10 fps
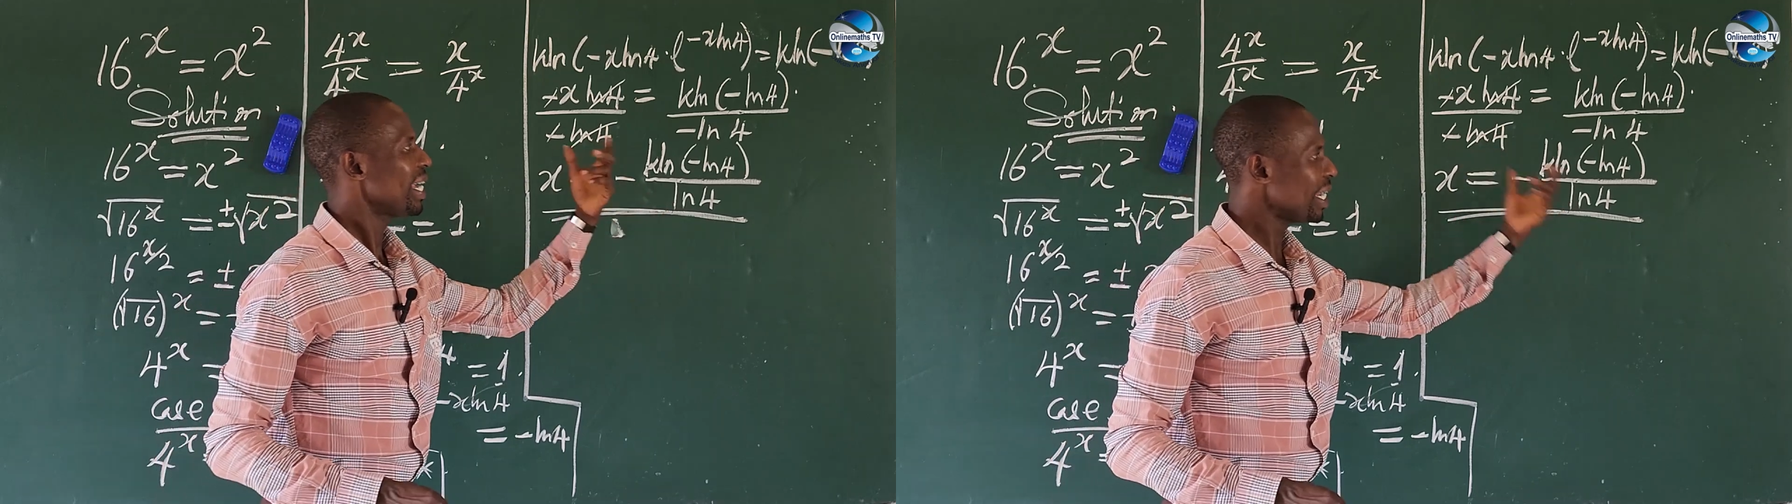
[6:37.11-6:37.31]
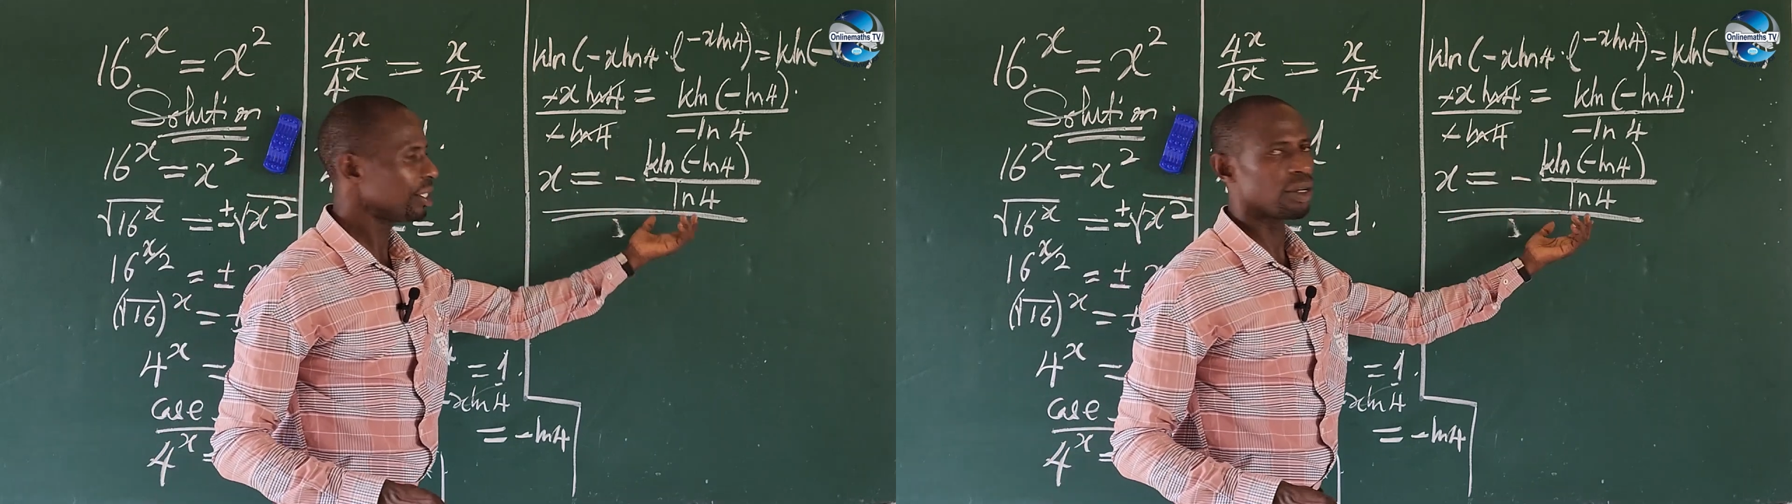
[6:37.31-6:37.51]

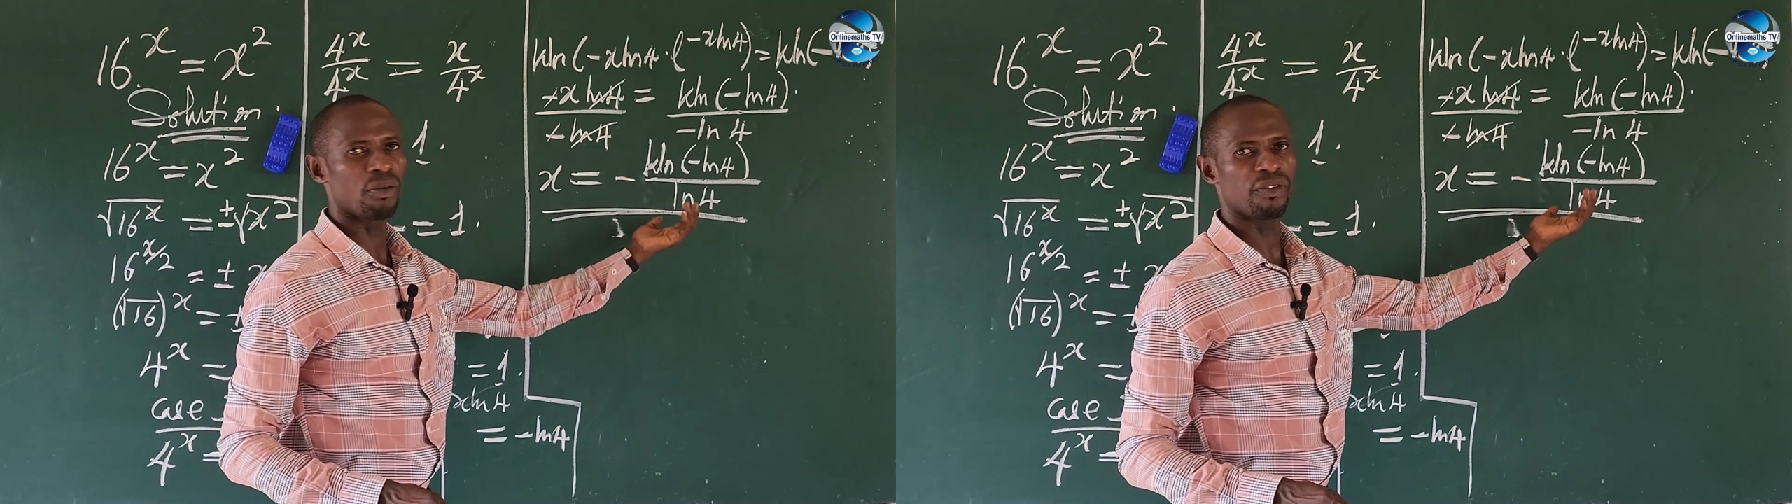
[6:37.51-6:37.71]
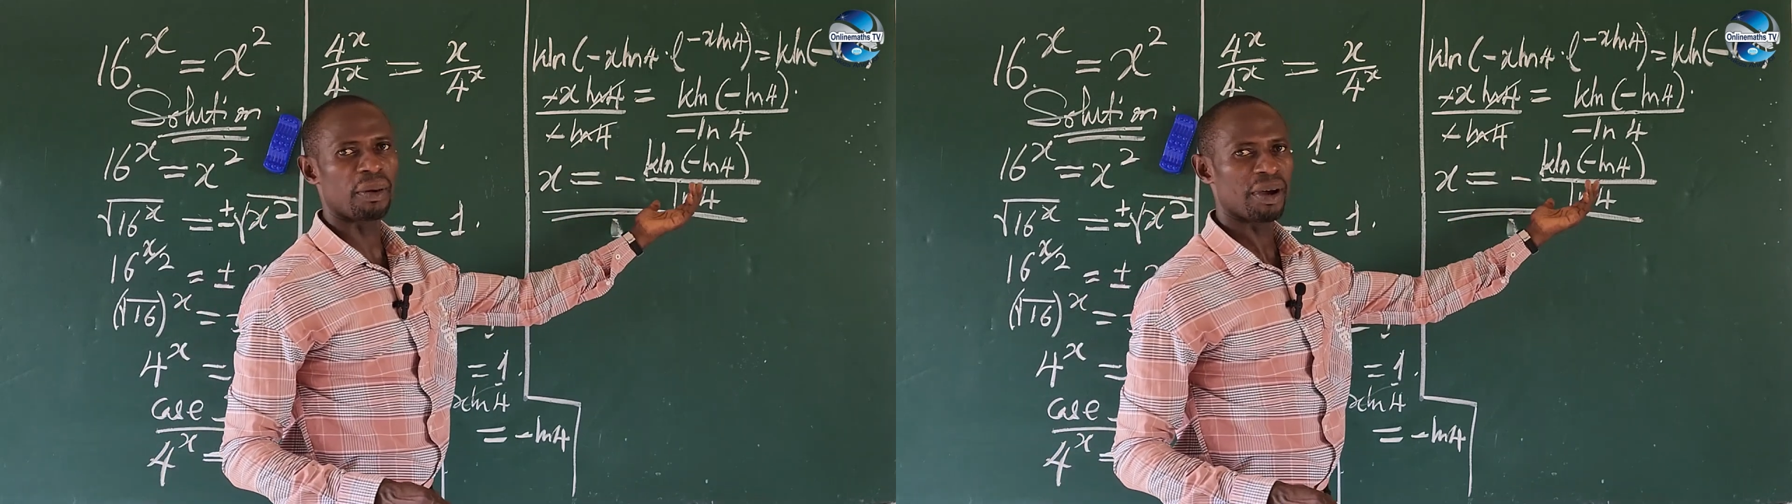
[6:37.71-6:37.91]
in your
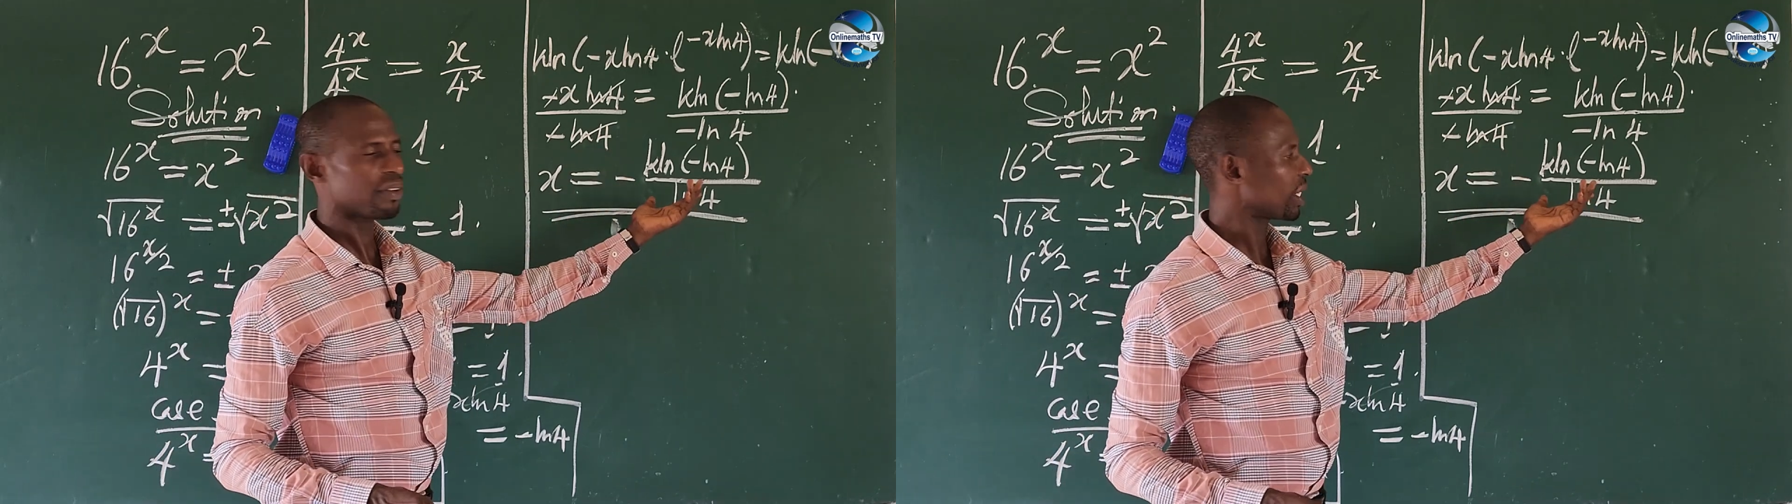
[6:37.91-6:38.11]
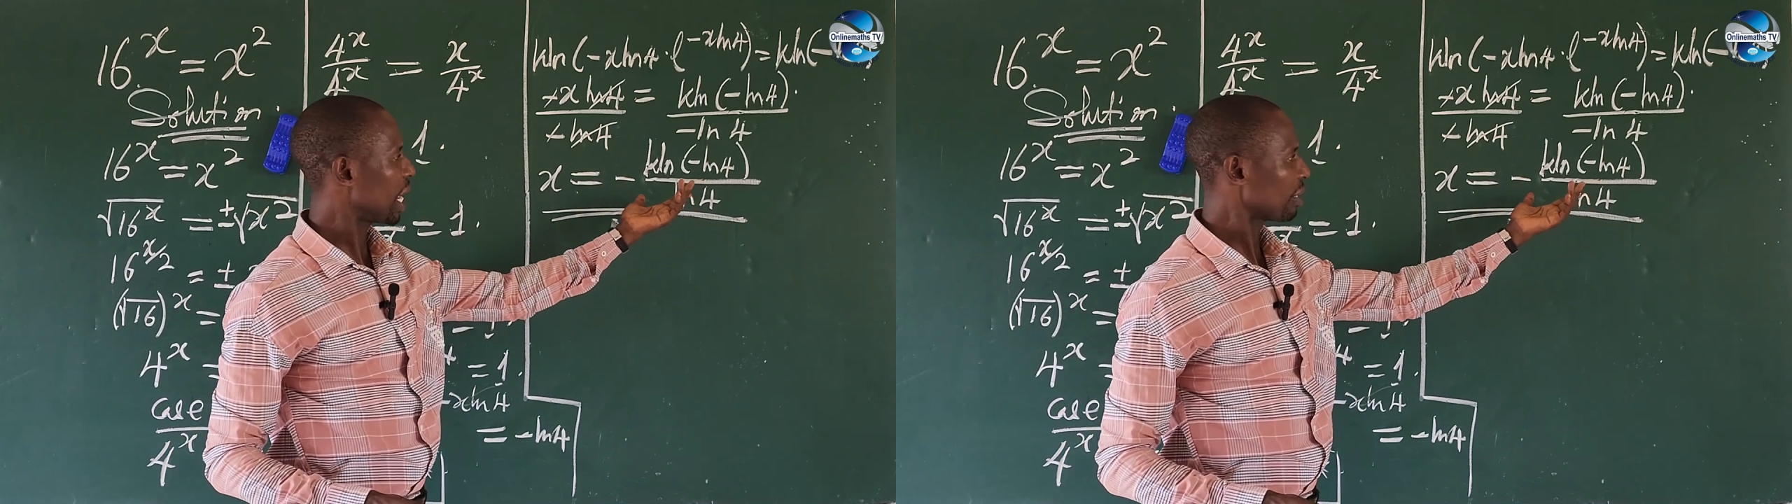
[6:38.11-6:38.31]
Wolfram
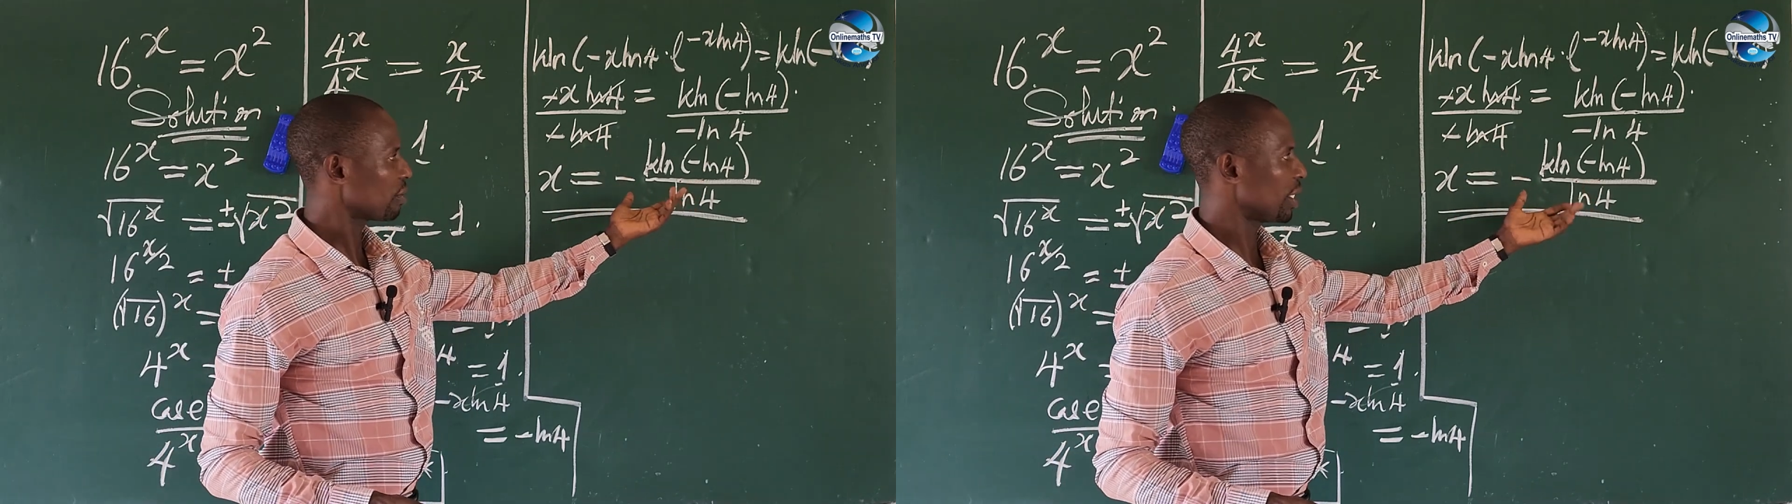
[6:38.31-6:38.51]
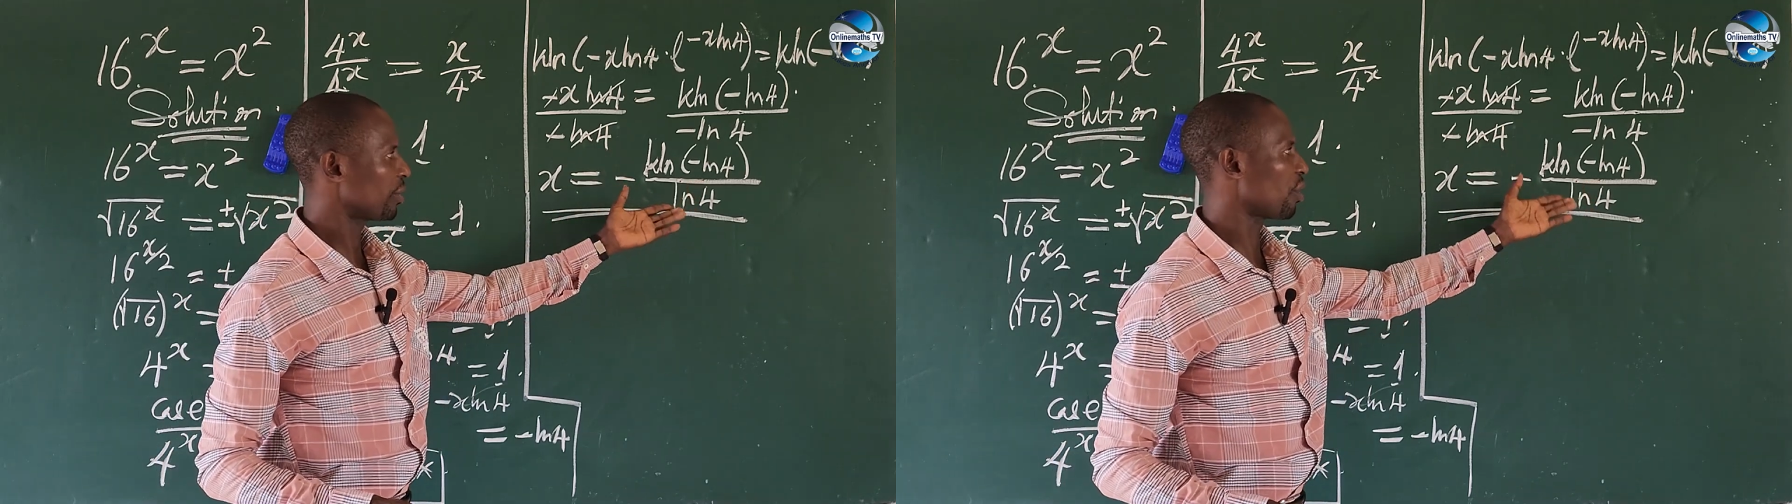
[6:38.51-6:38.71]
Alpha
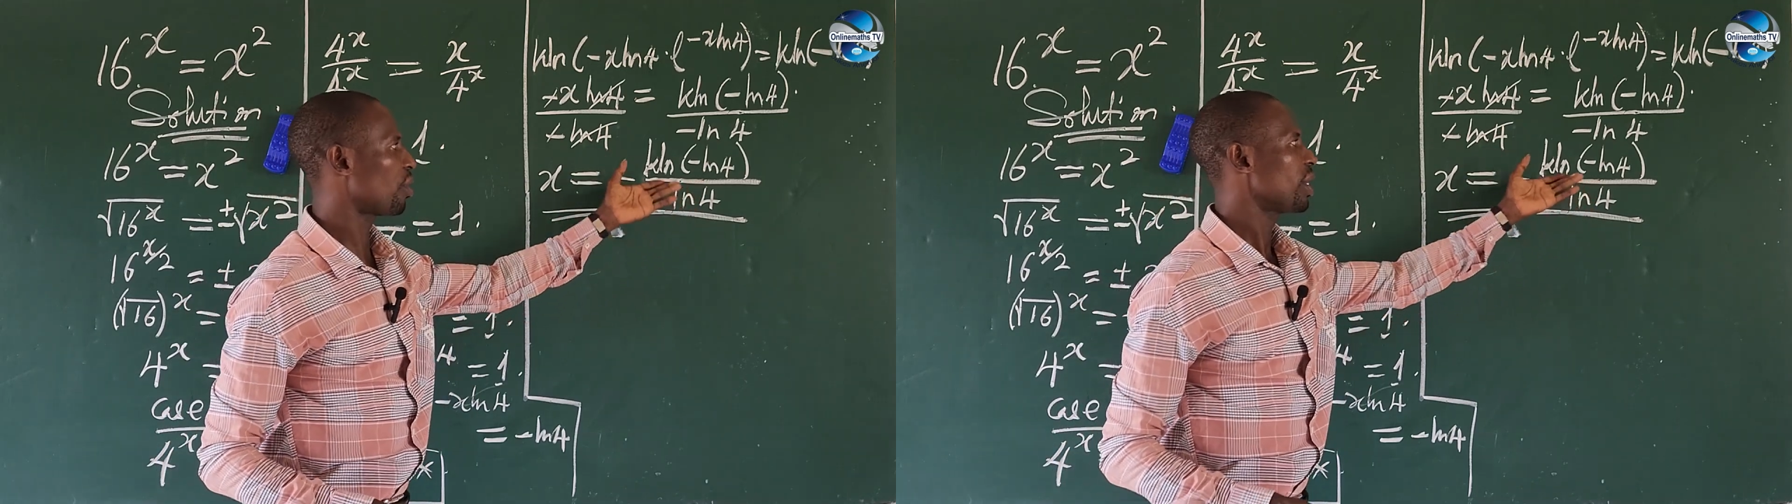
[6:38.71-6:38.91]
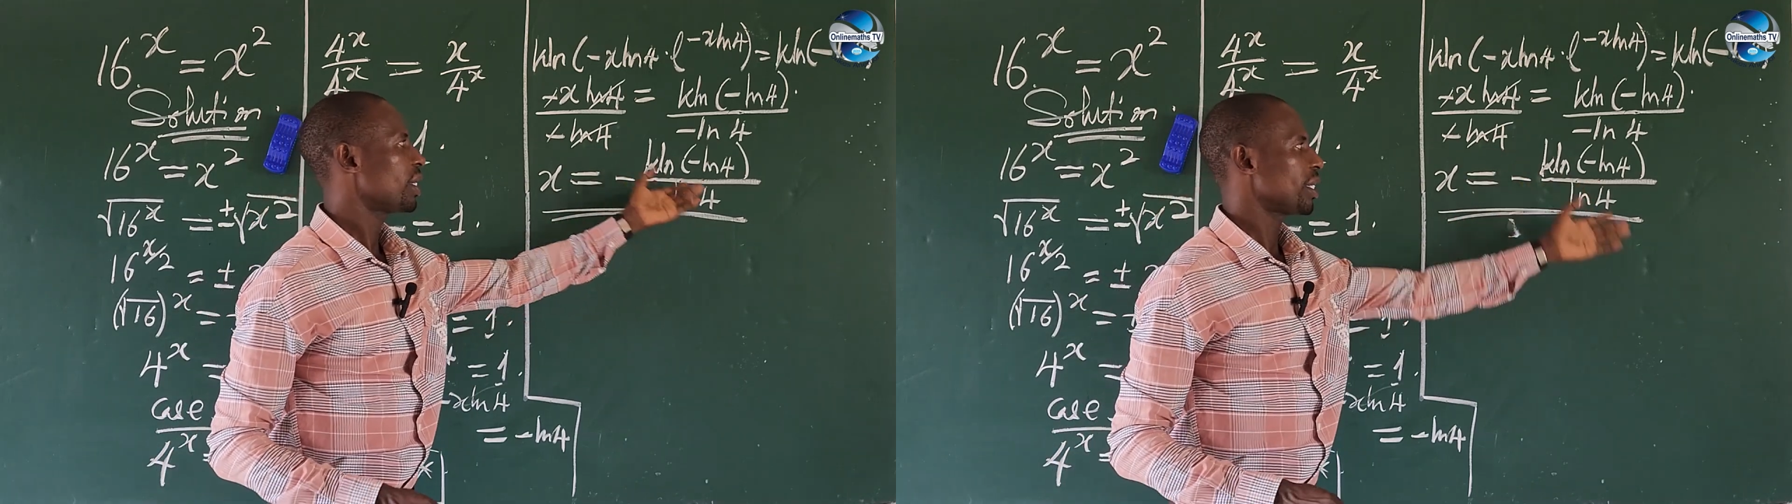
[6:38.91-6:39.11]
calculator,